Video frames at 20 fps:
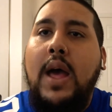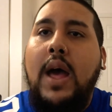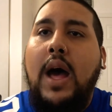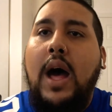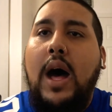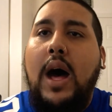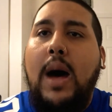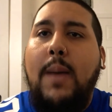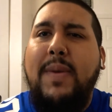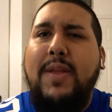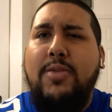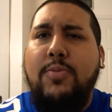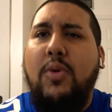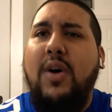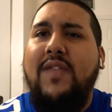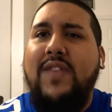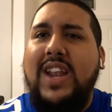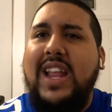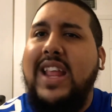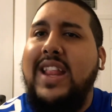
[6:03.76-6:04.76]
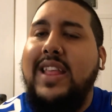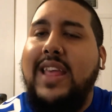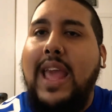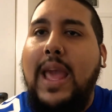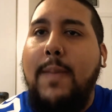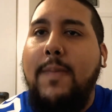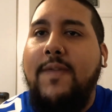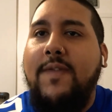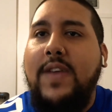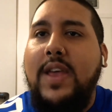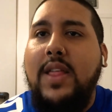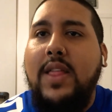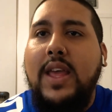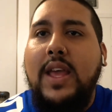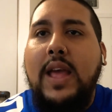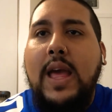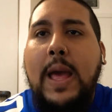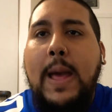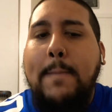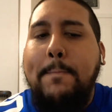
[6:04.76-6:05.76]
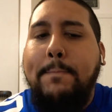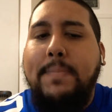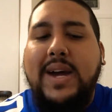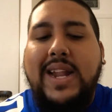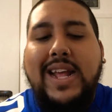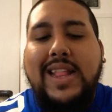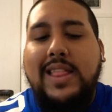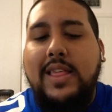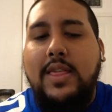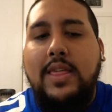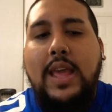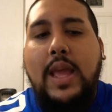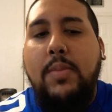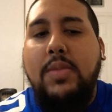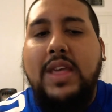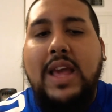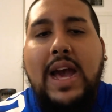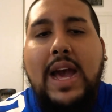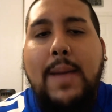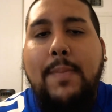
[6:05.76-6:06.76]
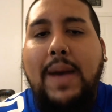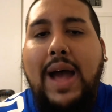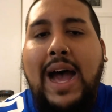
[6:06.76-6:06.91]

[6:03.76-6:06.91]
It's more of an in-game feeling. But at the same time,